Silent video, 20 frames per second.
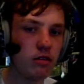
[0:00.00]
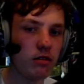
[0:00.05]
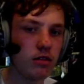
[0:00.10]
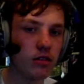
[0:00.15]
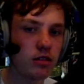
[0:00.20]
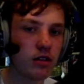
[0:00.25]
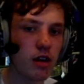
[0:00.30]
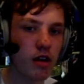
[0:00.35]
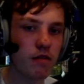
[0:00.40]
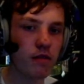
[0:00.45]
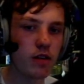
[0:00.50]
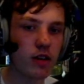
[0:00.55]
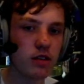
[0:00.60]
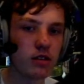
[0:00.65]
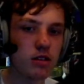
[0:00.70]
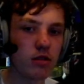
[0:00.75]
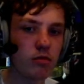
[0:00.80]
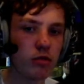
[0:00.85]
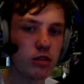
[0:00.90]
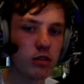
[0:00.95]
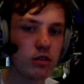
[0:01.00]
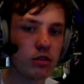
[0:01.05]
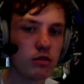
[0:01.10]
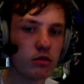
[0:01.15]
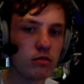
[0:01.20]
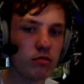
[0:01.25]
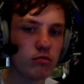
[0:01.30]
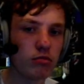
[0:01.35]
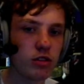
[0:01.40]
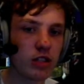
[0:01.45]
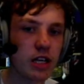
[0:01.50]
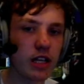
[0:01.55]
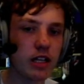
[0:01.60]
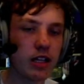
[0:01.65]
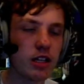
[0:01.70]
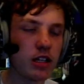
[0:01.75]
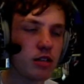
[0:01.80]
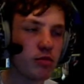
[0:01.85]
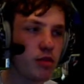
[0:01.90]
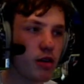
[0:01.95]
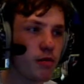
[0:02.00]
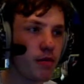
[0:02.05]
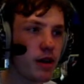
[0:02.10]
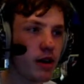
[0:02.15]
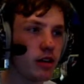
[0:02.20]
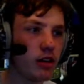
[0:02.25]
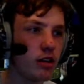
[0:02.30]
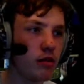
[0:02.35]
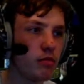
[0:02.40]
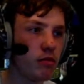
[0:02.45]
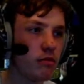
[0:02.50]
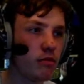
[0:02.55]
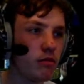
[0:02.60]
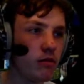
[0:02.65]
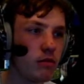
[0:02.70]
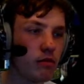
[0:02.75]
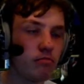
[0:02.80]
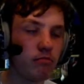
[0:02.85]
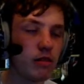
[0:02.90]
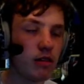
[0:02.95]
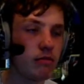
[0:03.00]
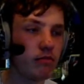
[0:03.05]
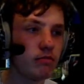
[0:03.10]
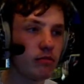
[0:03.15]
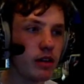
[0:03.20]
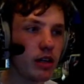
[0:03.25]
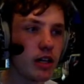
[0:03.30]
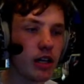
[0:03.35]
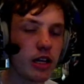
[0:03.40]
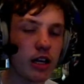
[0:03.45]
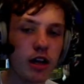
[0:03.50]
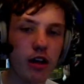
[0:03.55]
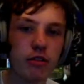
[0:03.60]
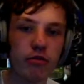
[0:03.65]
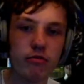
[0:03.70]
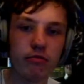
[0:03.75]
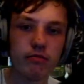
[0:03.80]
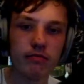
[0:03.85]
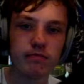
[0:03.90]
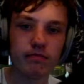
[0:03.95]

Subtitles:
I don't know if that's someone pretending to be Amanda, but hello.